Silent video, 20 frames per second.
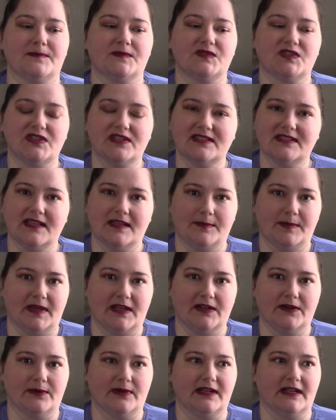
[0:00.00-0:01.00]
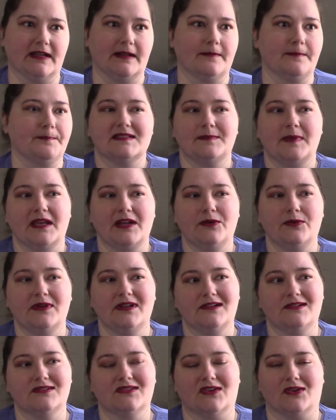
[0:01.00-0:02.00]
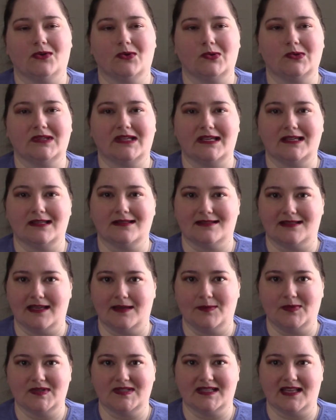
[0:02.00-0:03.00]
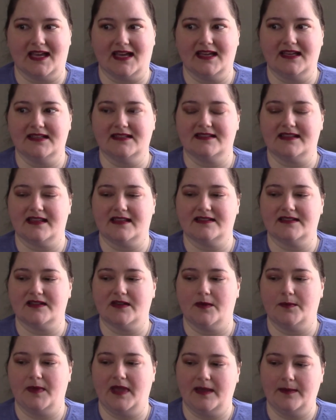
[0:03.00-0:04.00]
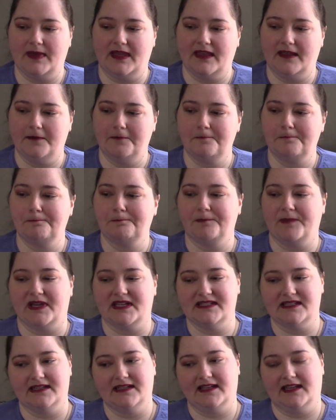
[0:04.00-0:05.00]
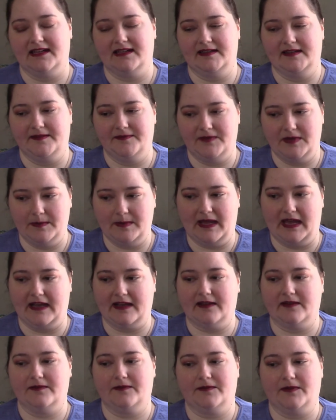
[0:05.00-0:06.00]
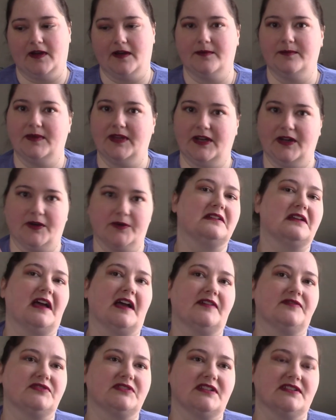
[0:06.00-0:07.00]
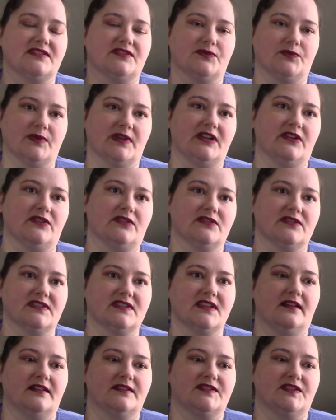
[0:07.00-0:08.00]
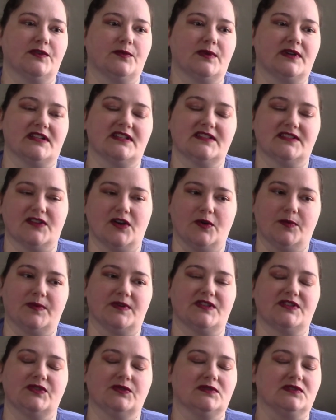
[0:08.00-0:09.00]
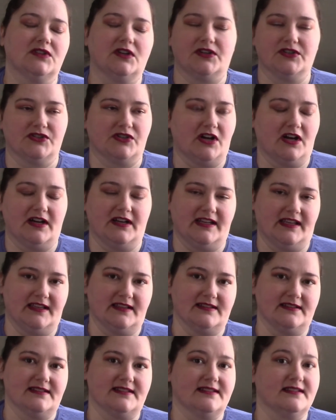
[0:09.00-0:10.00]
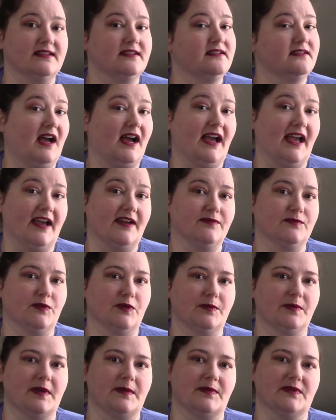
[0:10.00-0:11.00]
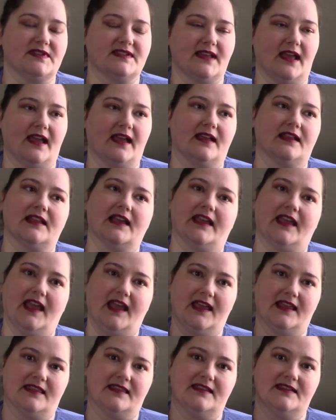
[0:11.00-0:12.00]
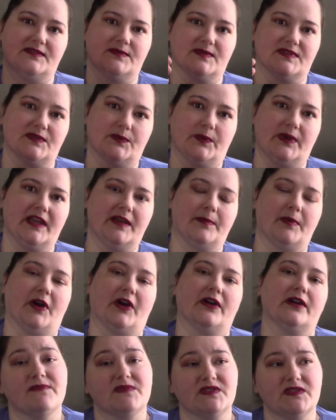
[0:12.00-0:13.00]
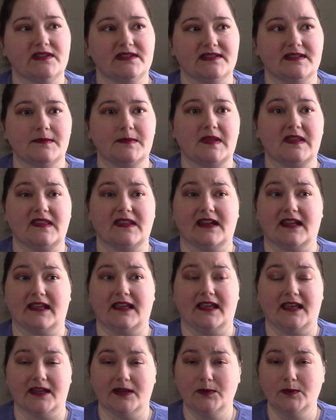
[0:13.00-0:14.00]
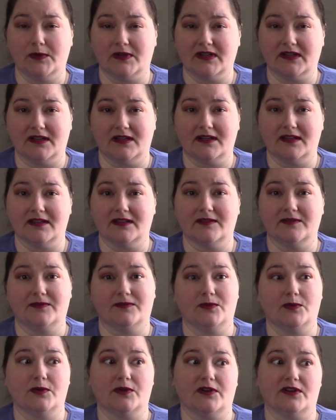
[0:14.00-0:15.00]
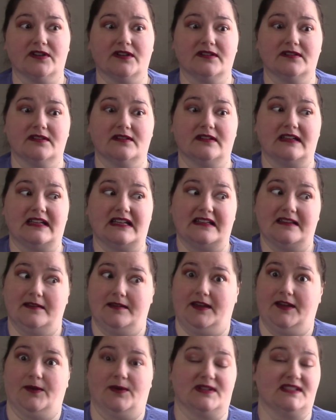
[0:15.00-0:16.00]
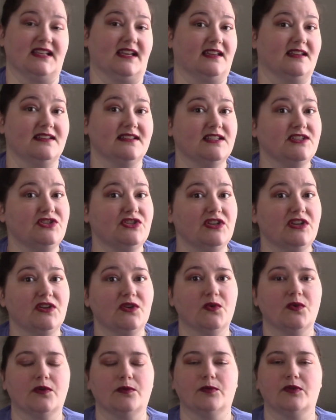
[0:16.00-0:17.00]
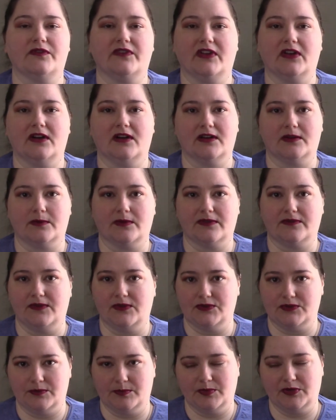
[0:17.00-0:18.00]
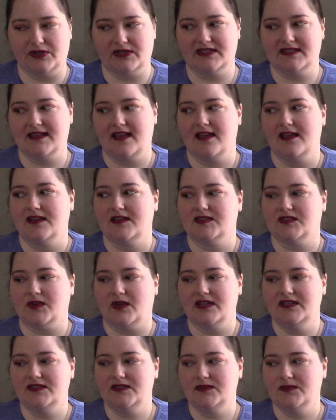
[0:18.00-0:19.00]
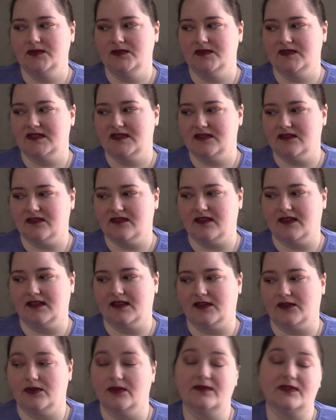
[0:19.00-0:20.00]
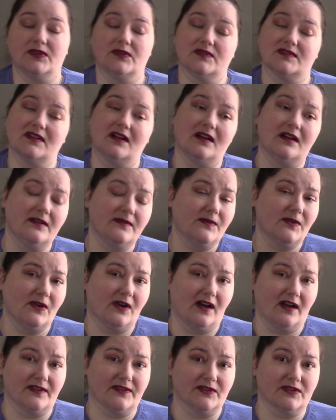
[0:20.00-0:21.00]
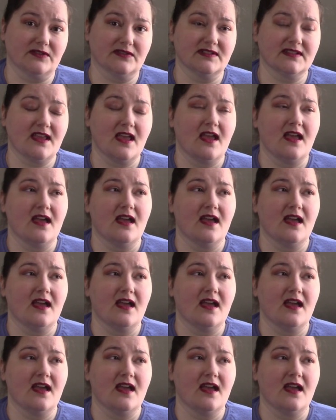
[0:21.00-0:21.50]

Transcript: just like beta readers are only a sample size, and so maybe I didn't get enough feedback from, you know, half a dozen readers. So when it's open to a larger audience, I have more people saying like, hey, this was a weak part. So that's something that I can work on for, you know, a second edition or moving on with future books. So I do still think that reviews are for authors.